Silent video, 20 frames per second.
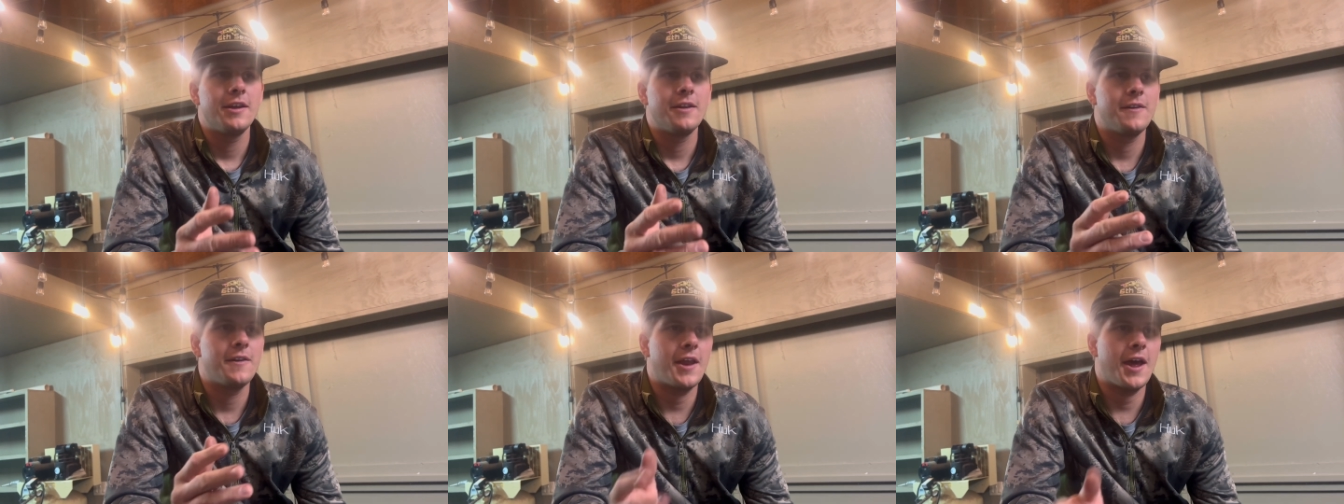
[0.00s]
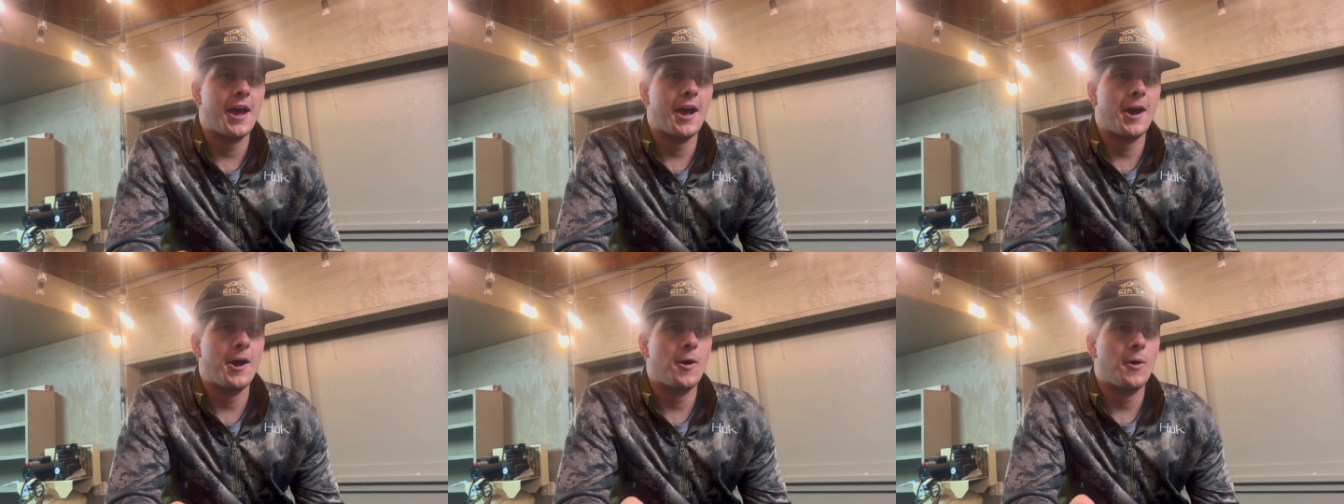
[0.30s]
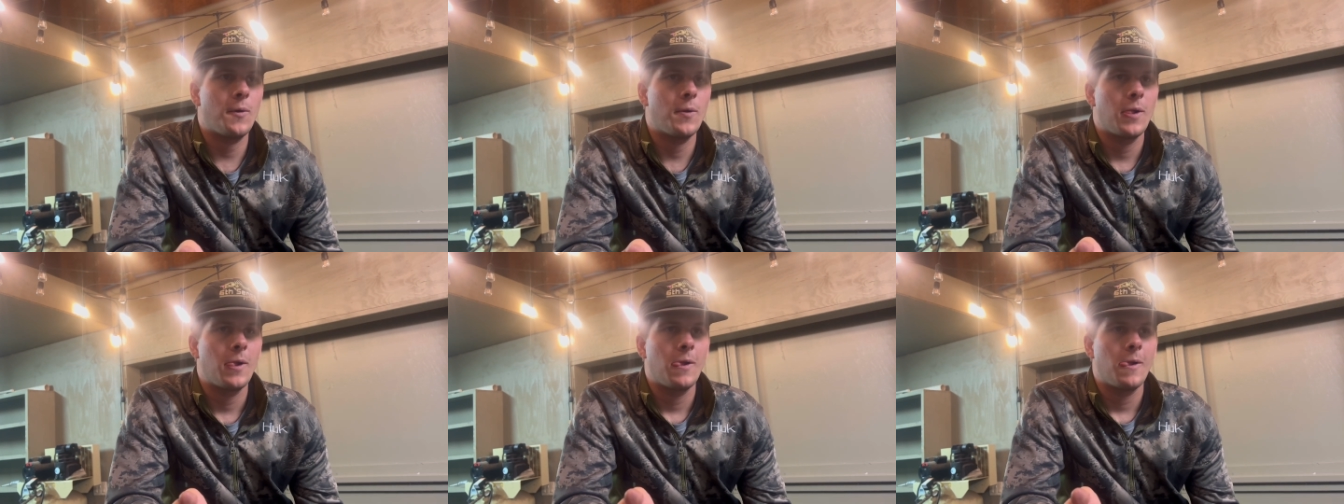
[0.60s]

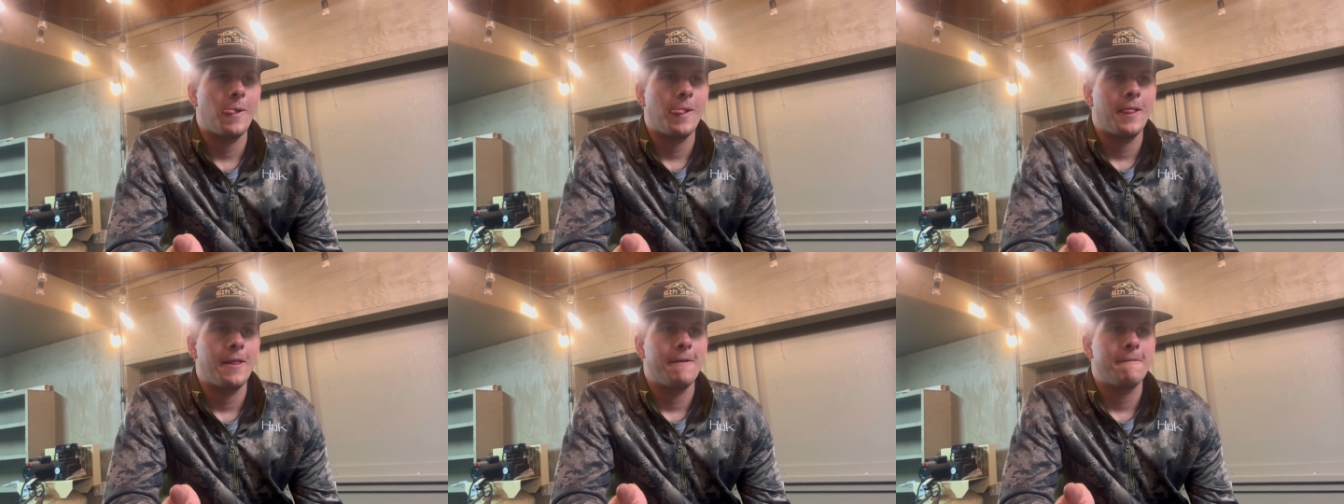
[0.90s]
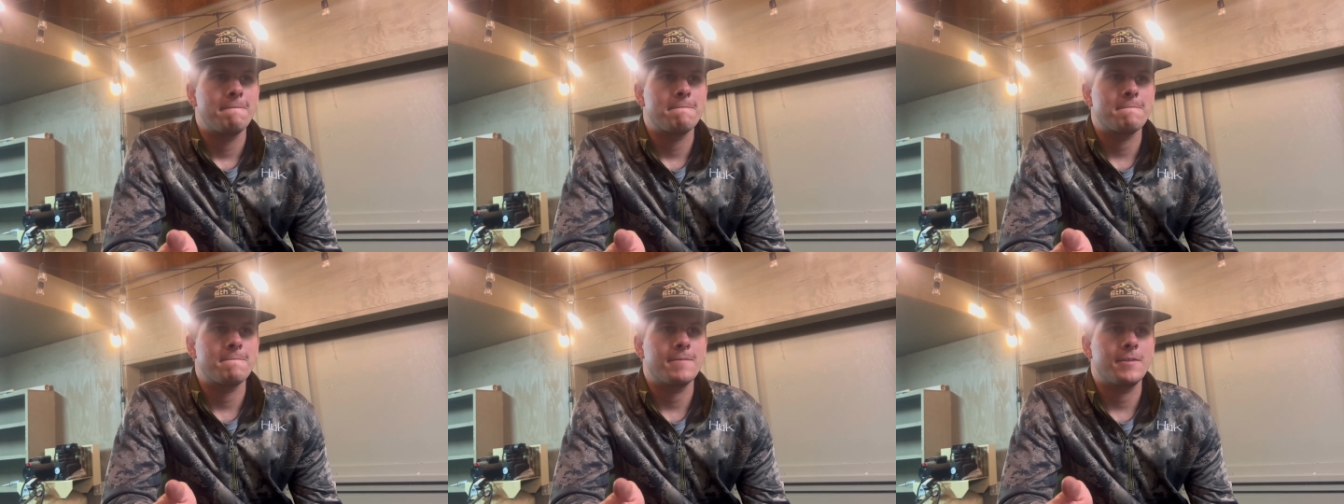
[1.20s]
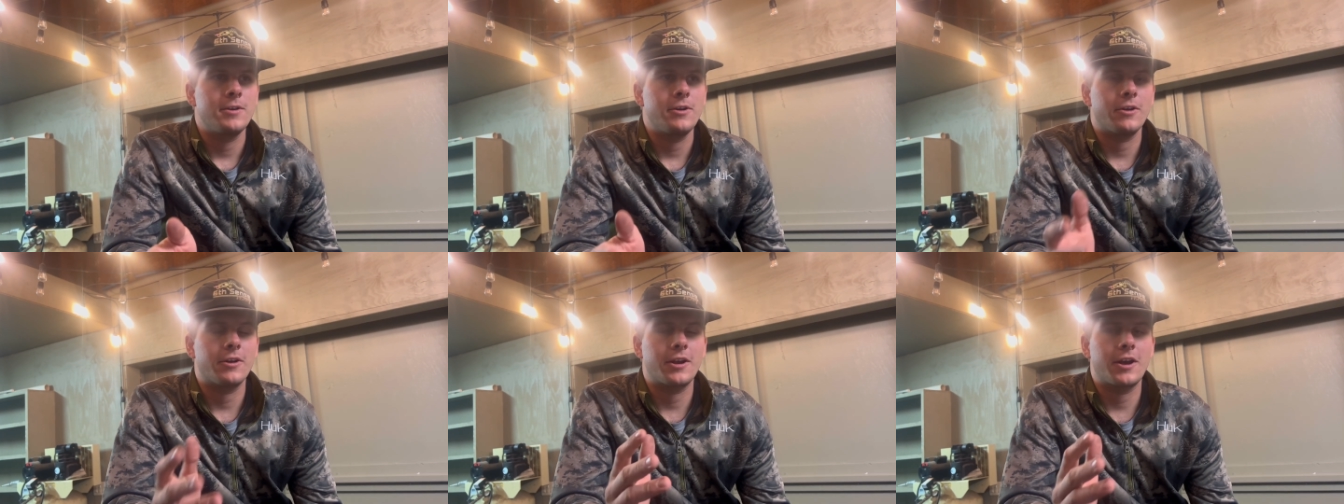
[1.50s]
now
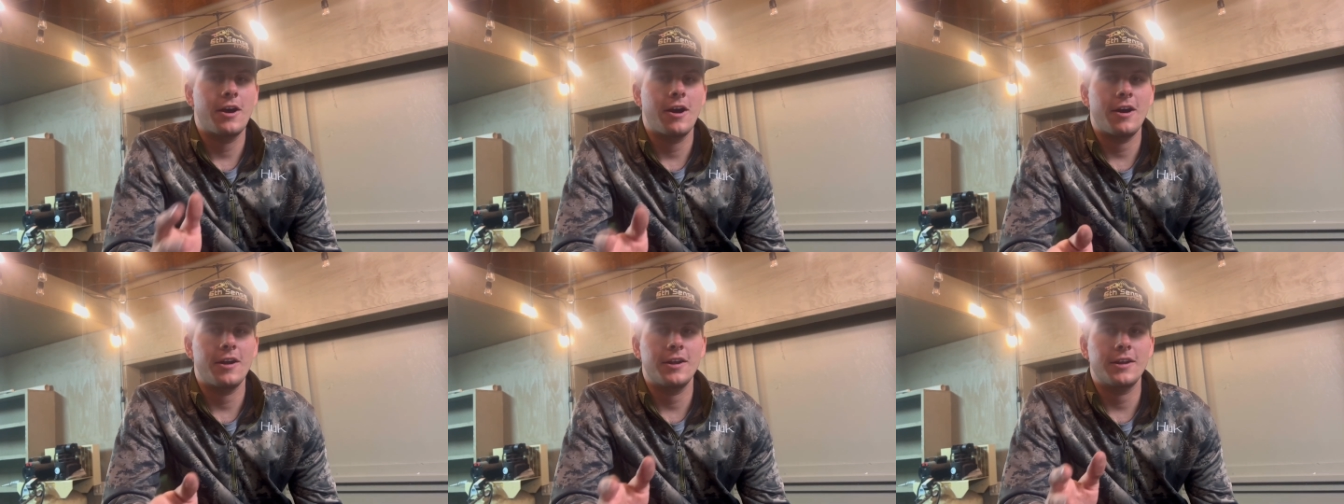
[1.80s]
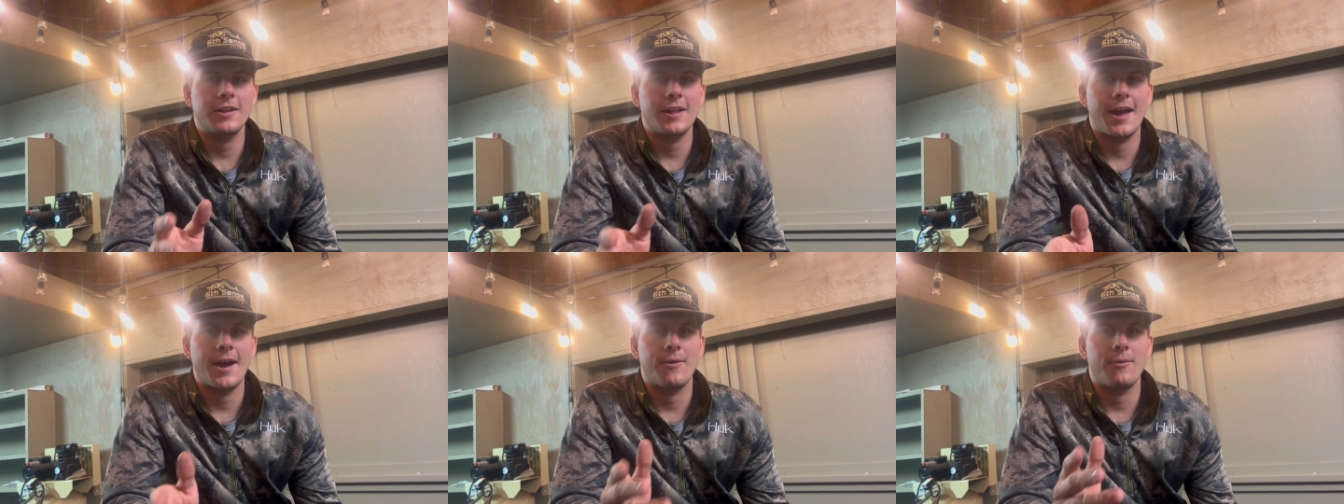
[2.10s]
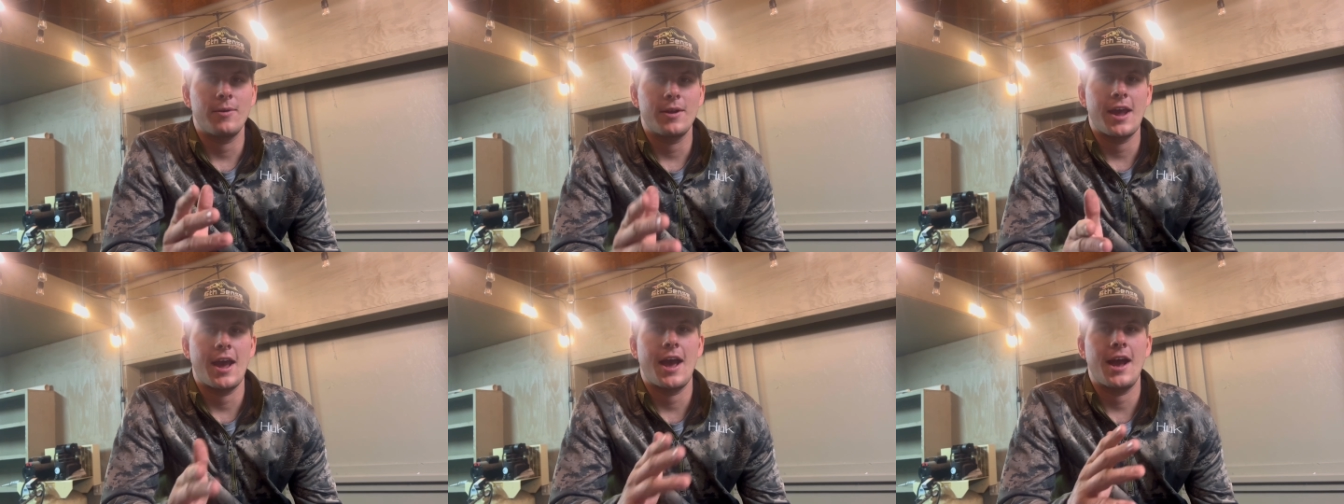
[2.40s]
you're cutting that
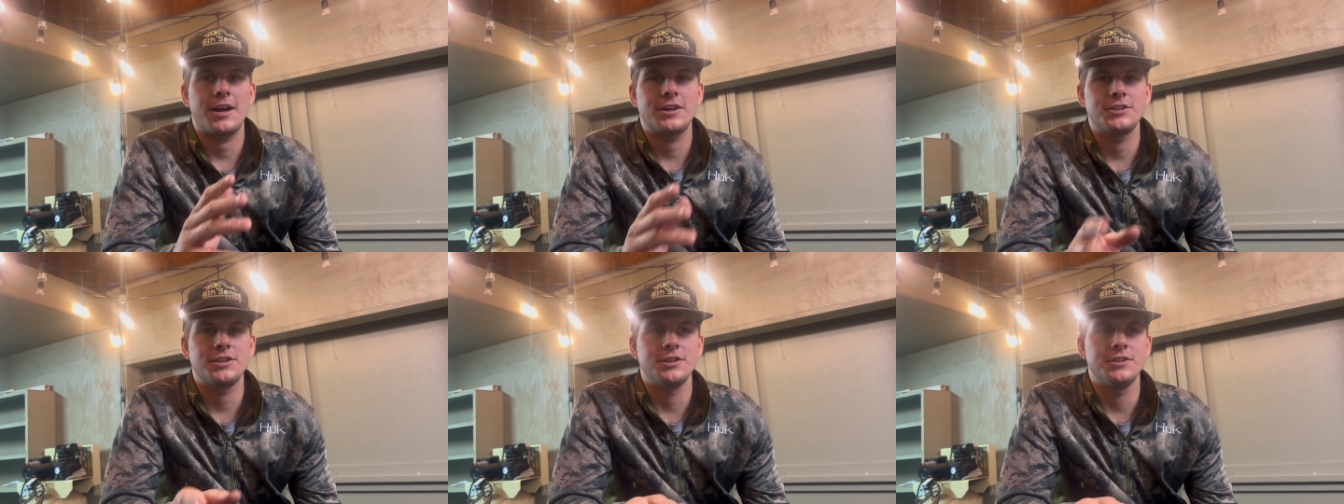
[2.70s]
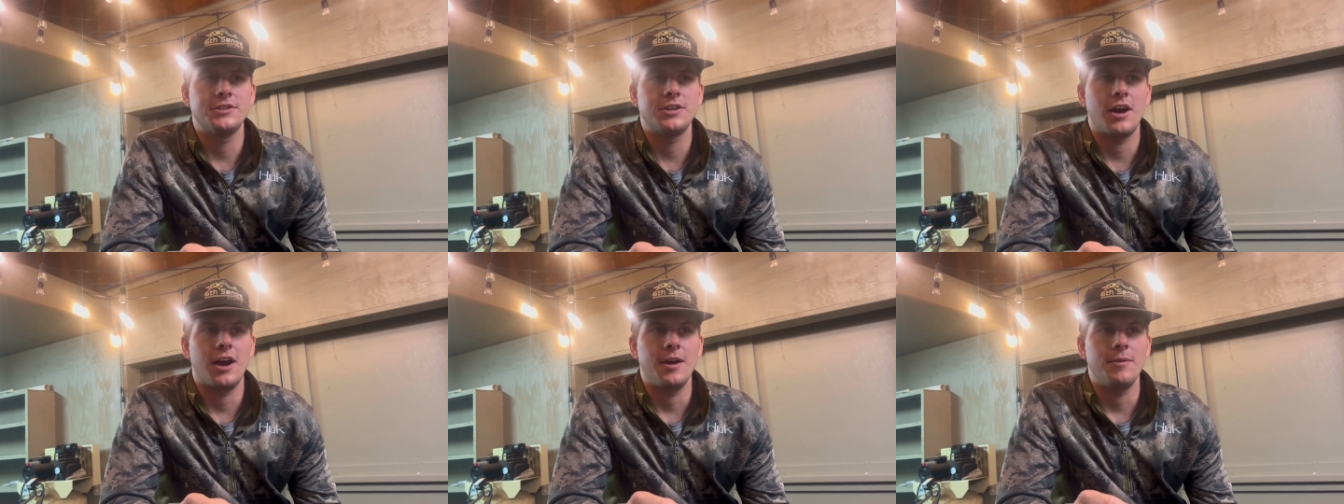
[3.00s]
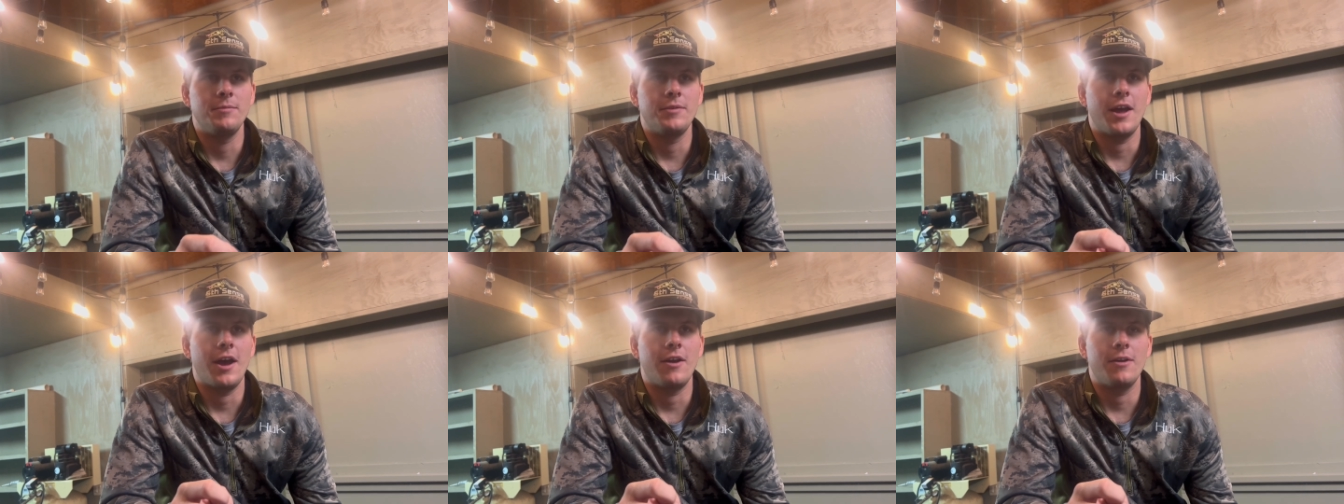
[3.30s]
reaction
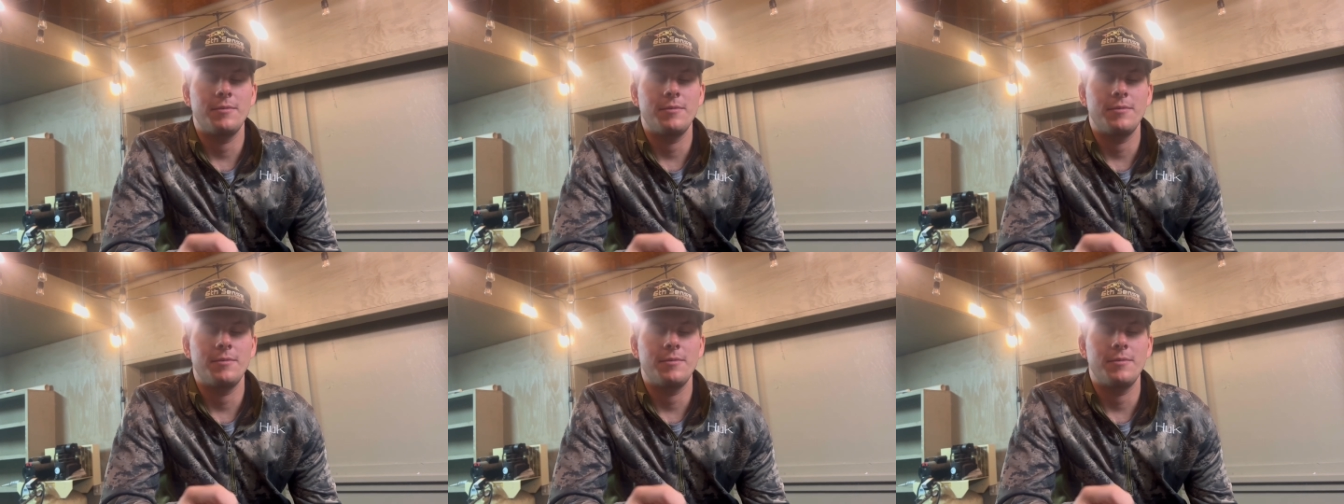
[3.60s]
time down.